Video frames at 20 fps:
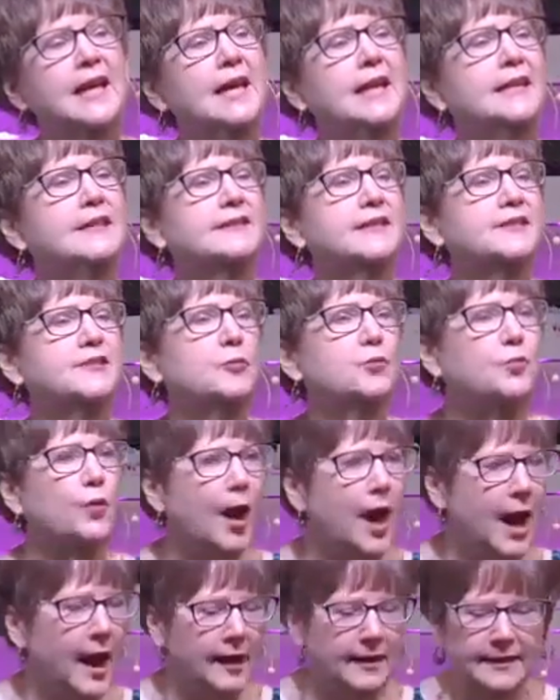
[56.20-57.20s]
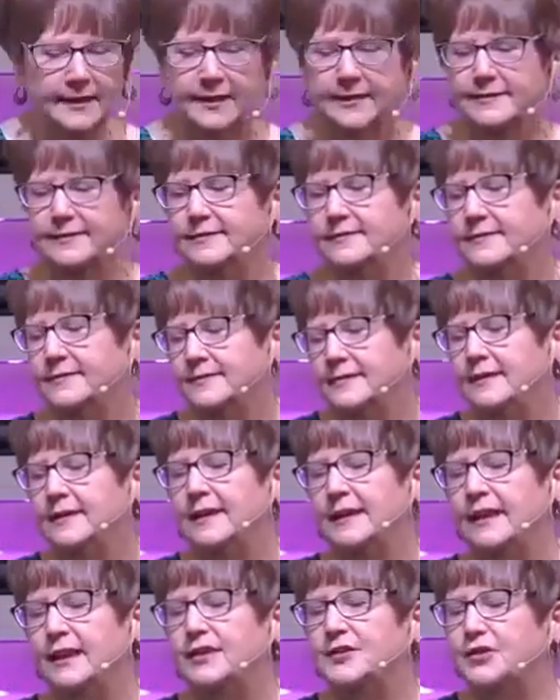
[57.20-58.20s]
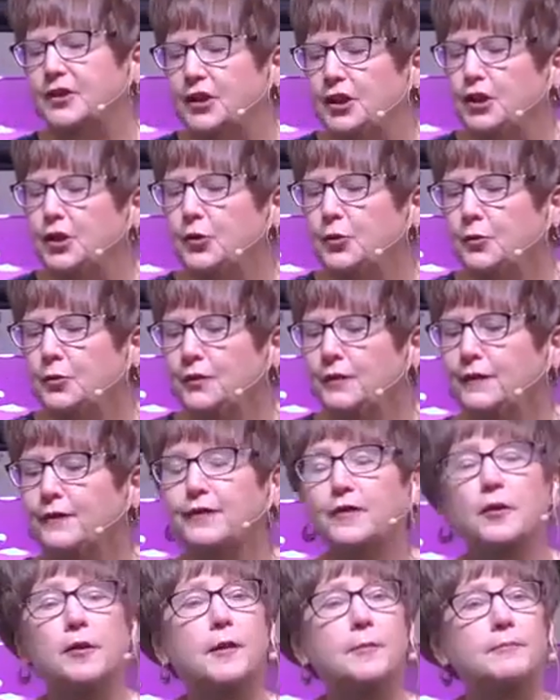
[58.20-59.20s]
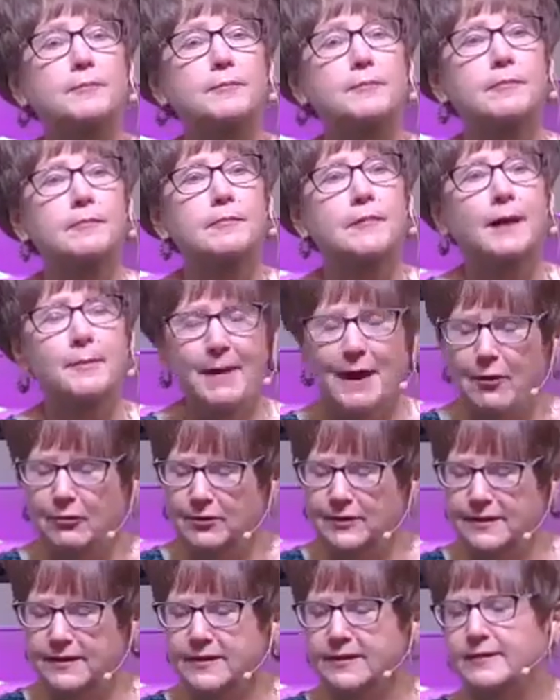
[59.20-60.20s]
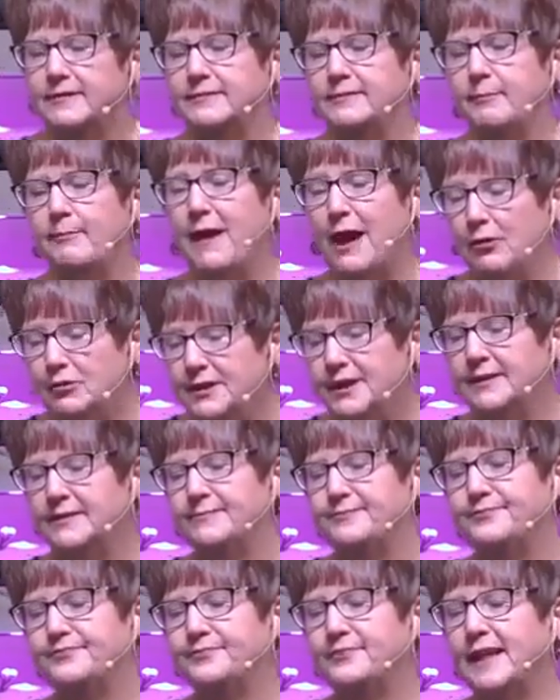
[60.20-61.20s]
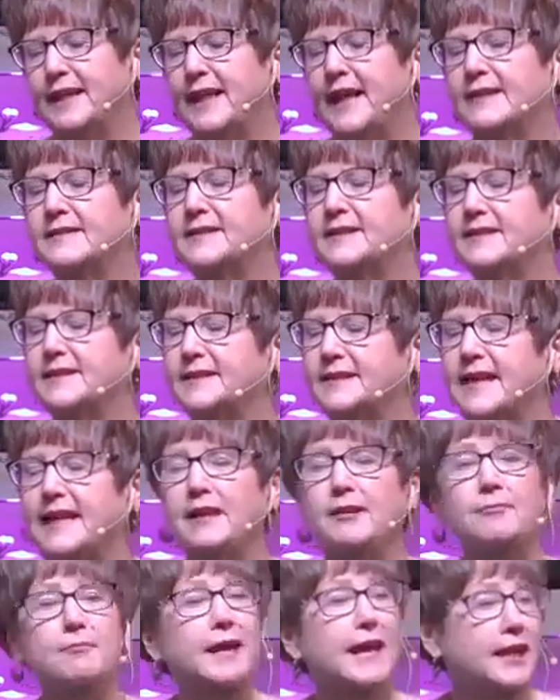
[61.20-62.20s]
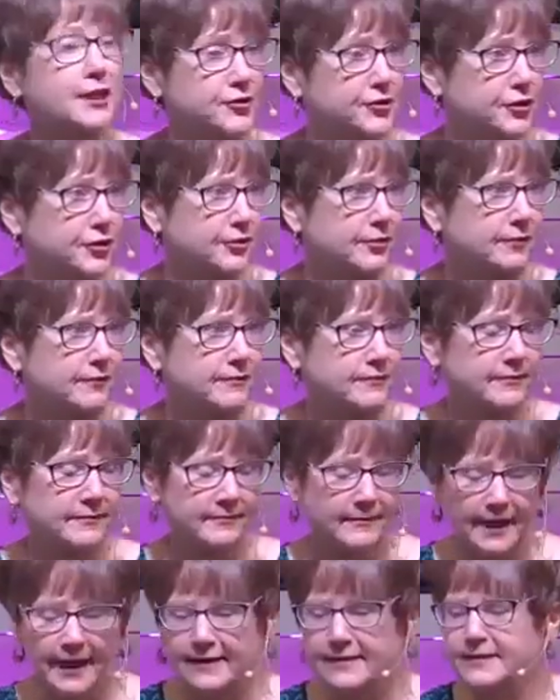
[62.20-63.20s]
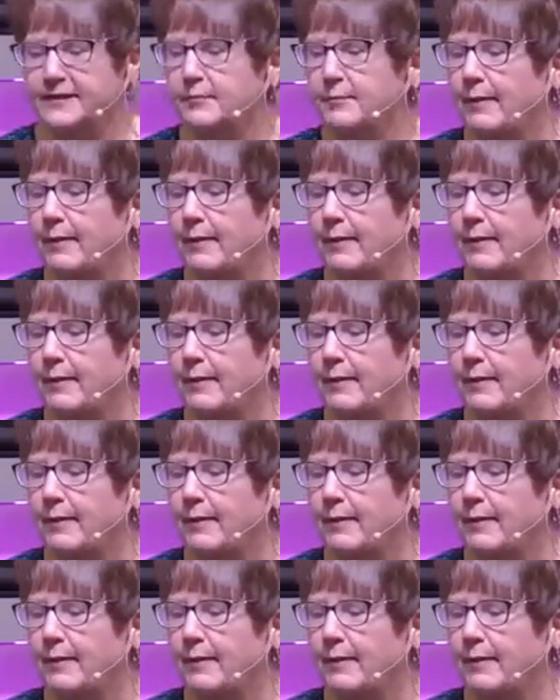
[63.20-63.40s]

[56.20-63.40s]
He says, a rock is hewn from a mountain. It has the same nature as the